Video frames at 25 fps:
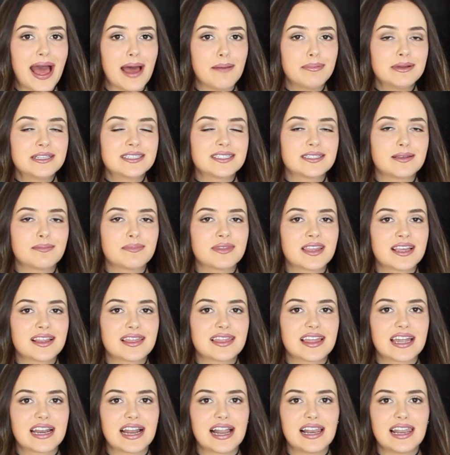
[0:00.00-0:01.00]
habit,
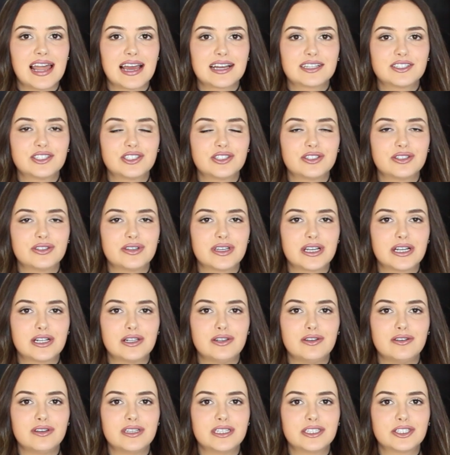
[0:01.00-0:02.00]
something that I like to
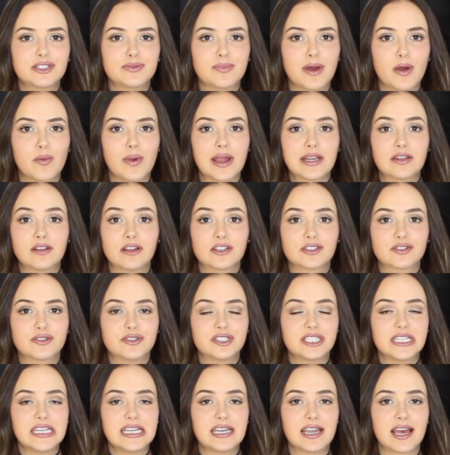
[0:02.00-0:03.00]
include into my weight loss
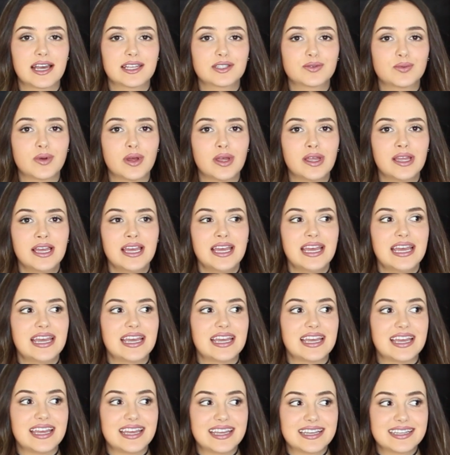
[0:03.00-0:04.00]
routine as well,
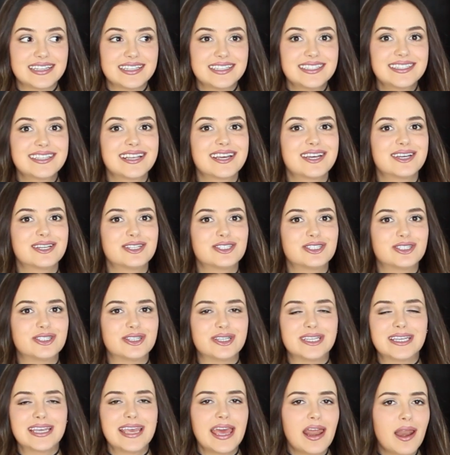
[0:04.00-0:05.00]
is
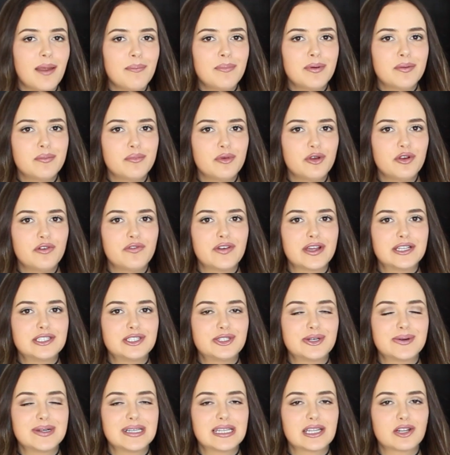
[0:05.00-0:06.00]
to get up and move
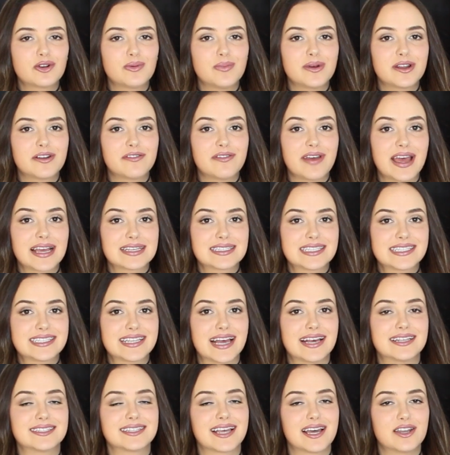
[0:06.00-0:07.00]
and do a little bit of
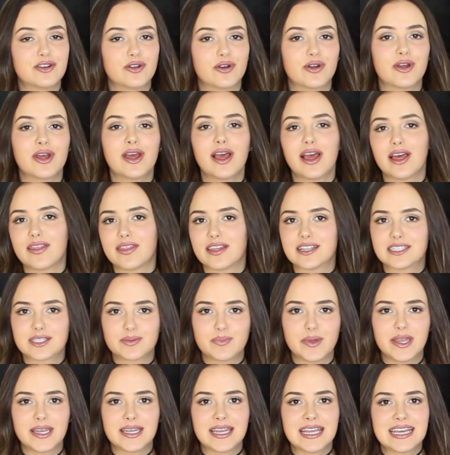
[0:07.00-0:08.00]
exercise. I know that's
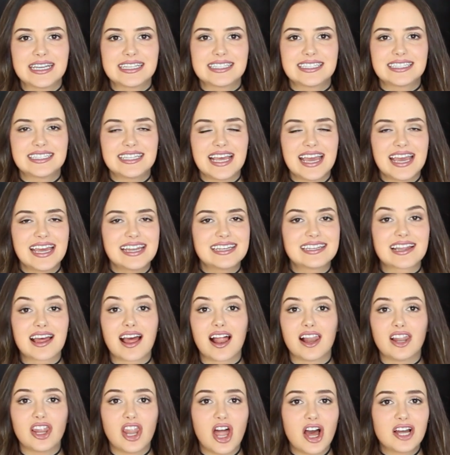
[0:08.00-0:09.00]
been said
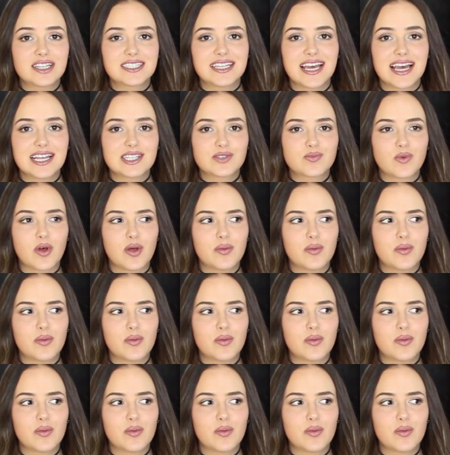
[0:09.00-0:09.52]
a lot as